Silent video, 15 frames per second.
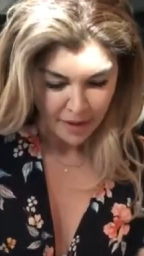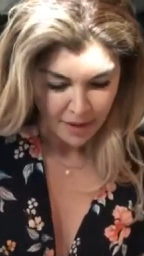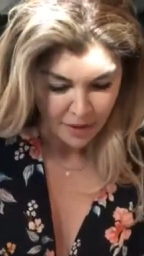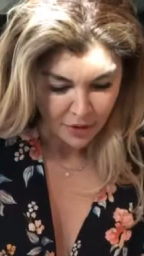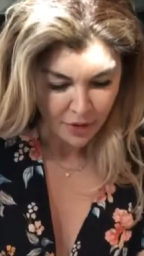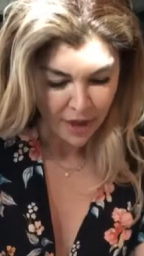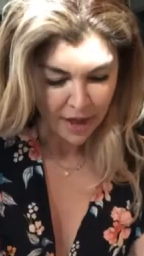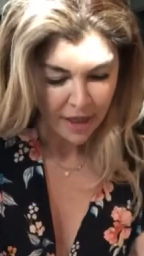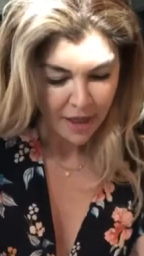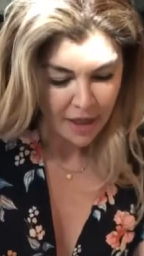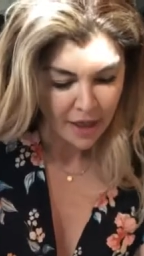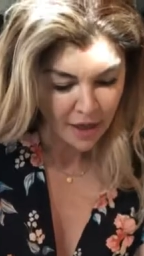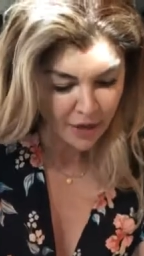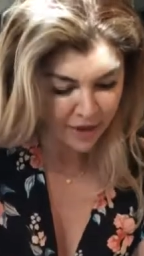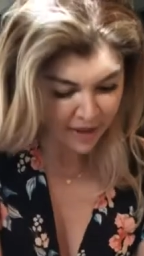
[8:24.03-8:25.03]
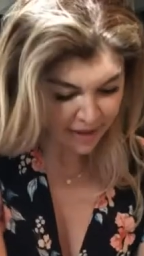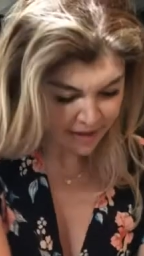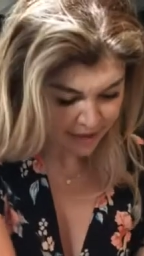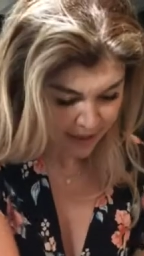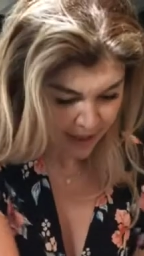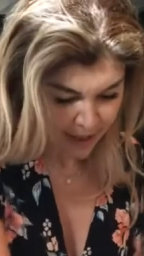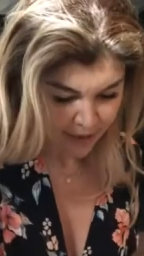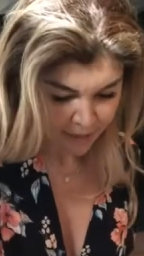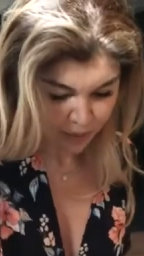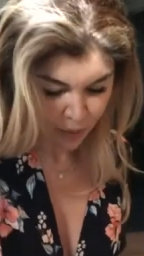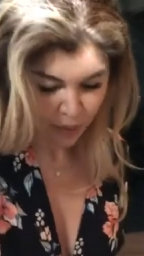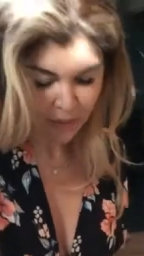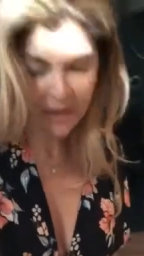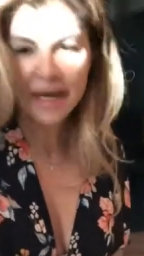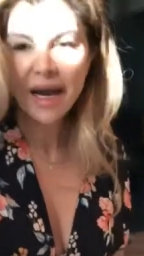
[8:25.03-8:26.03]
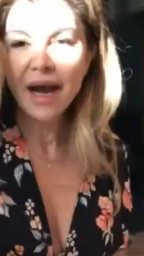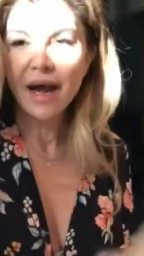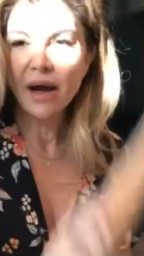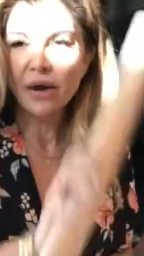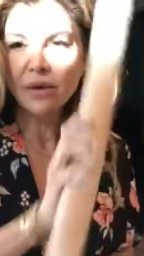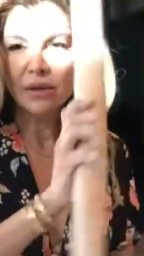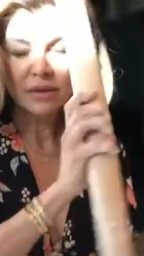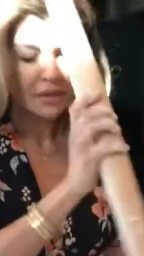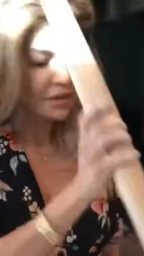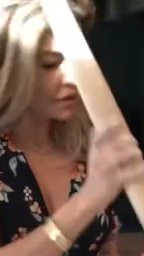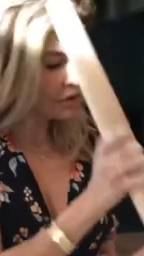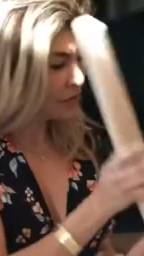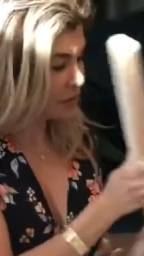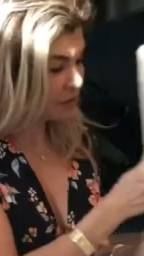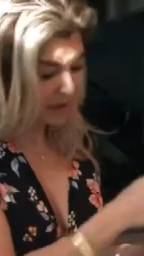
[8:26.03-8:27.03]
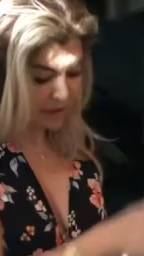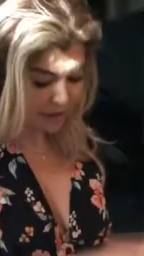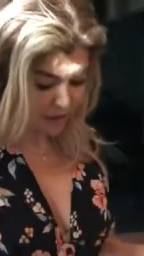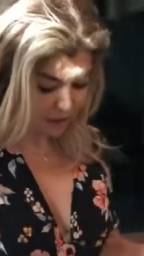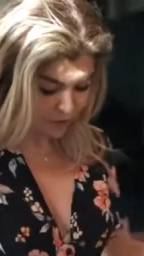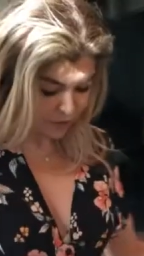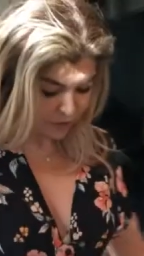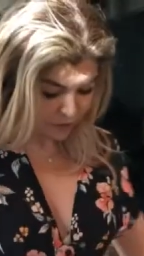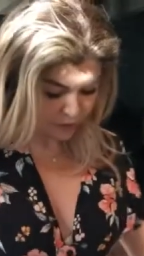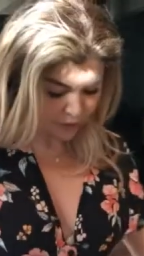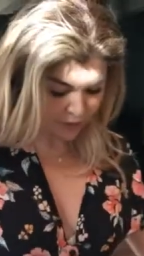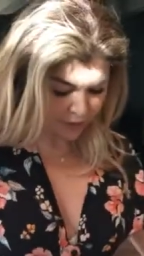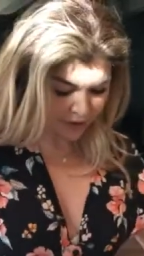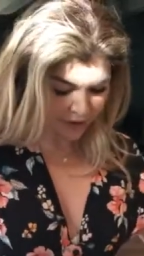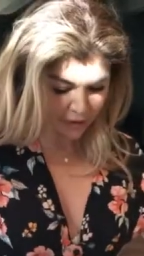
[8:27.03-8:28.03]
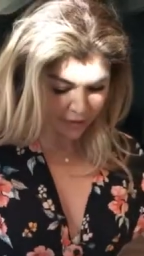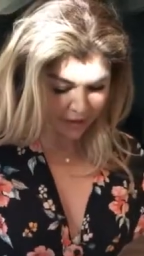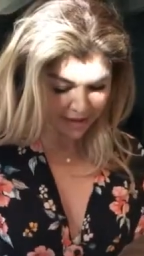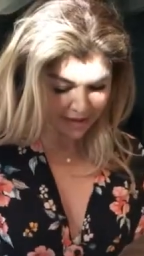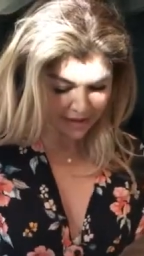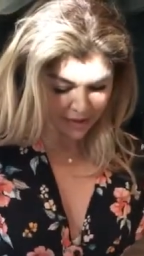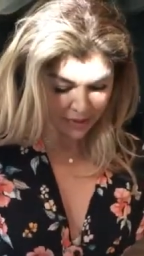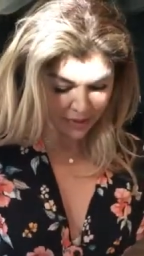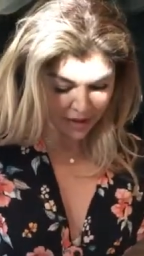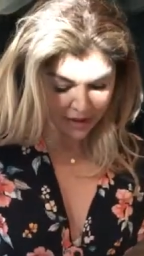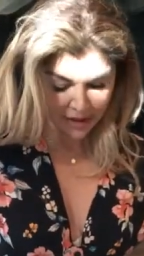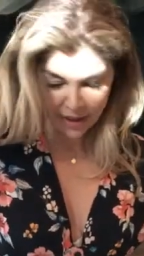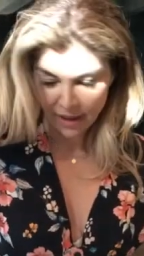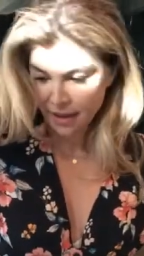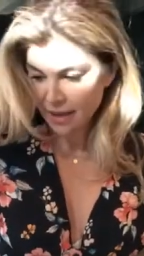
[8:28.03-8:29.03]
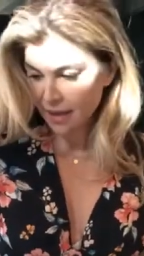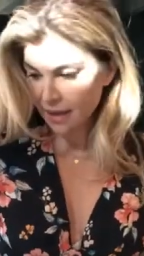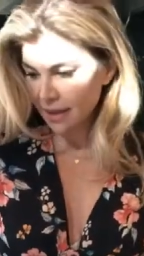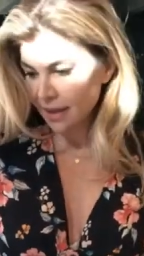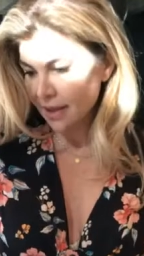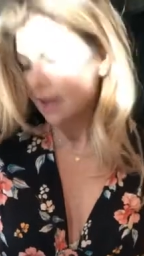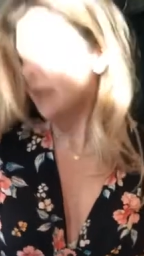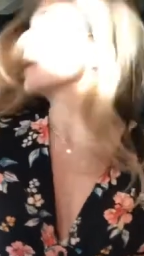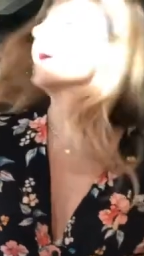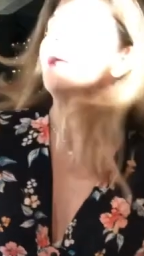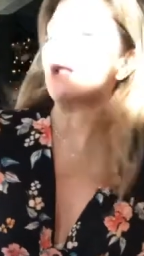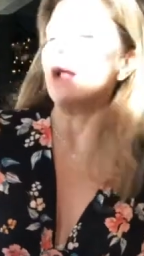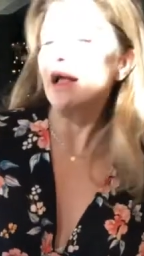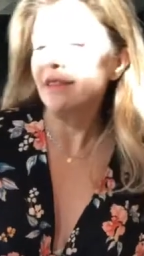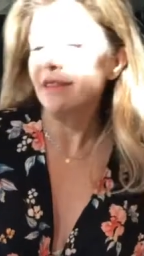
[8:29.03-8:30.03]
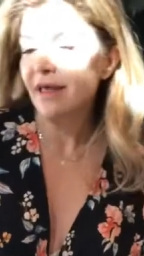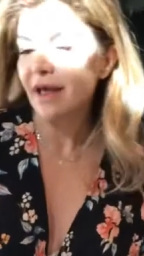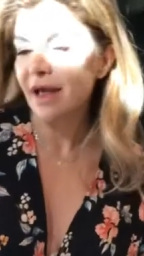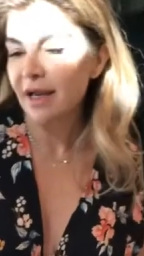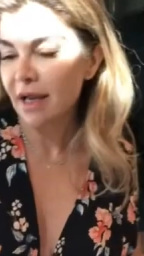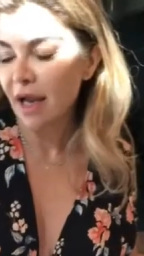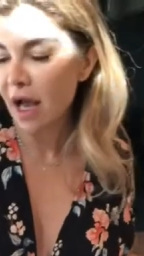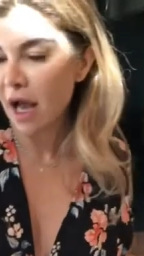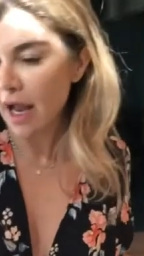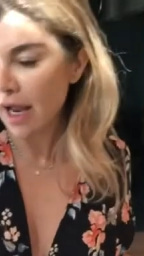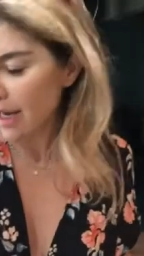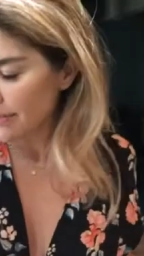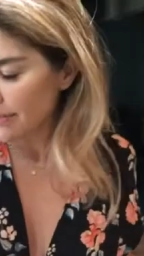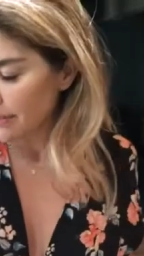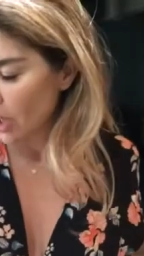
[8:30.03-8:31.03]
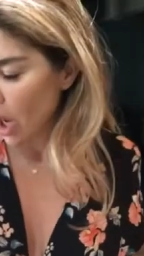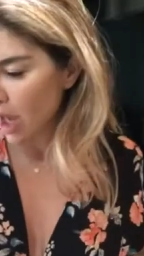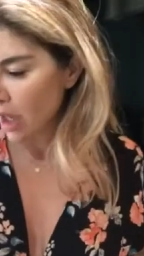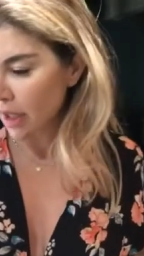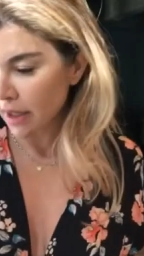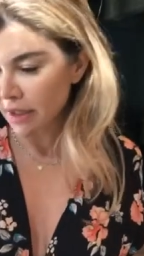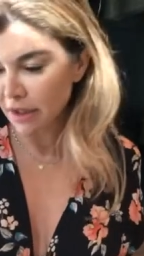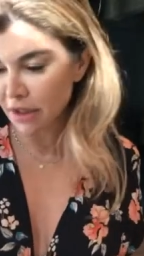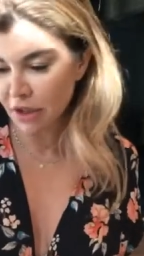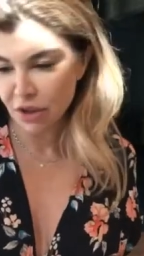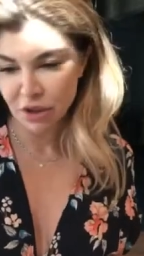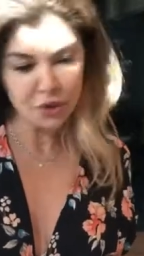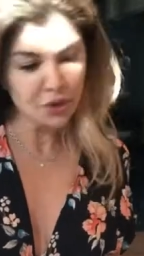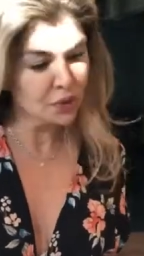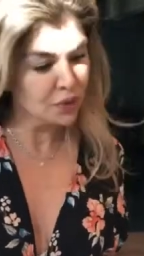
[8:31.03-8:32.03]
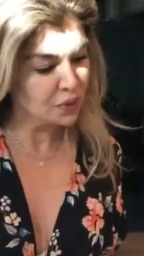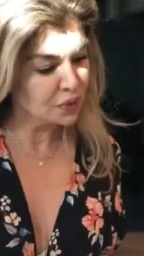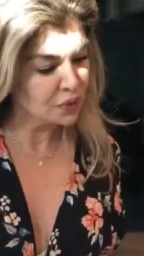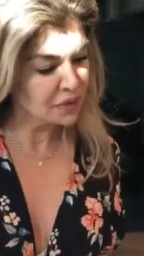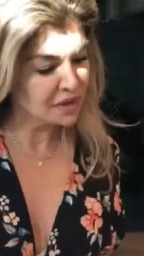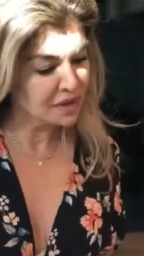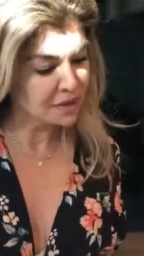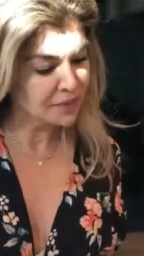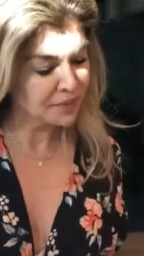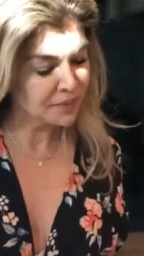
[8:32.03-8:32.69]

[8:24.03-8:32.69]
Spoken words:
Okay, here it is. I rolled it out. You don't need to go too cookie crazy with it. And then I am not gonna use